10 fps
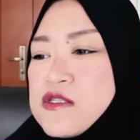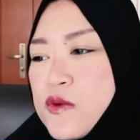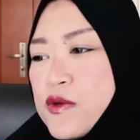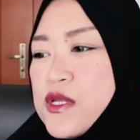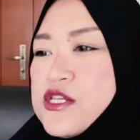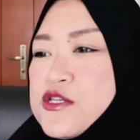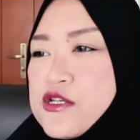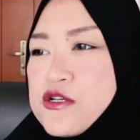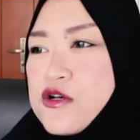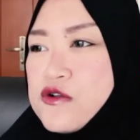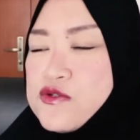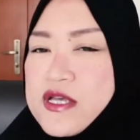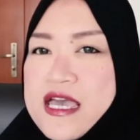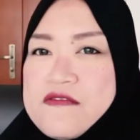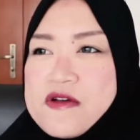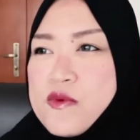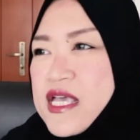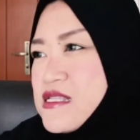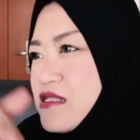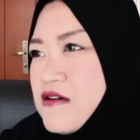So when we go to Canva,
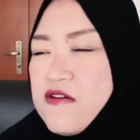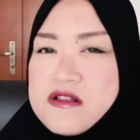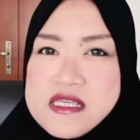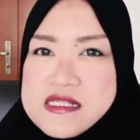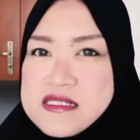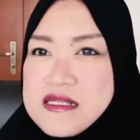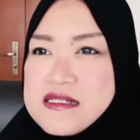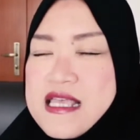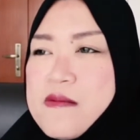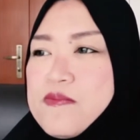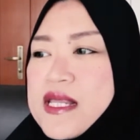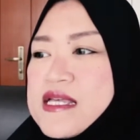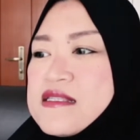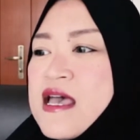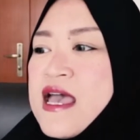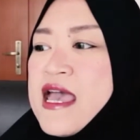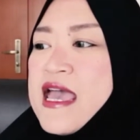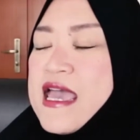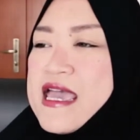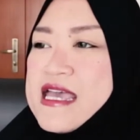we can surf all these templates
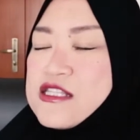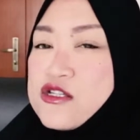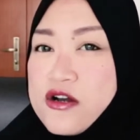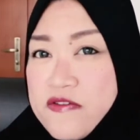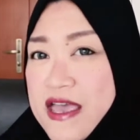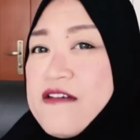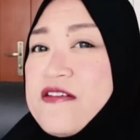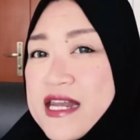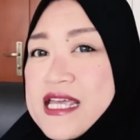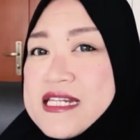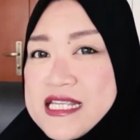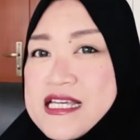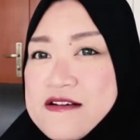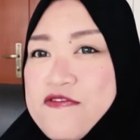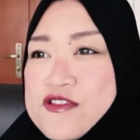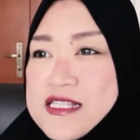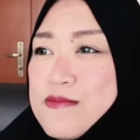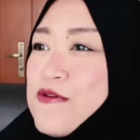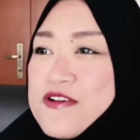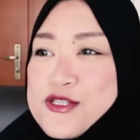and sort of have an idea for
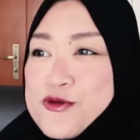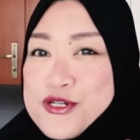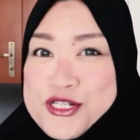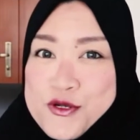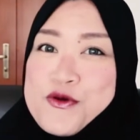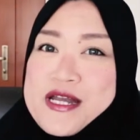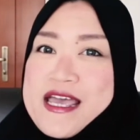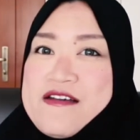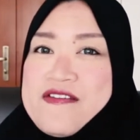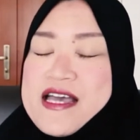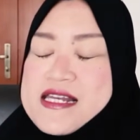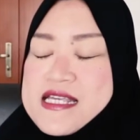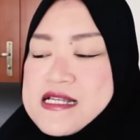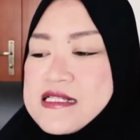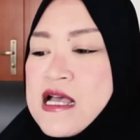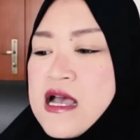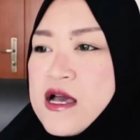some of us who don't have ideas.